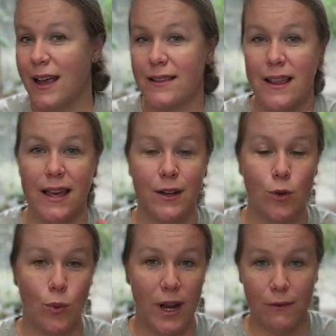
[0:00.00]
And then
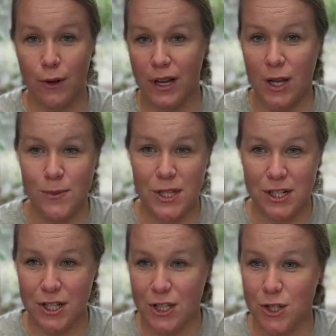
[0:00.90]
whenever it comes
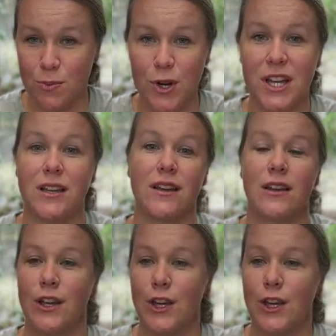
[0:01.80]
into the spring,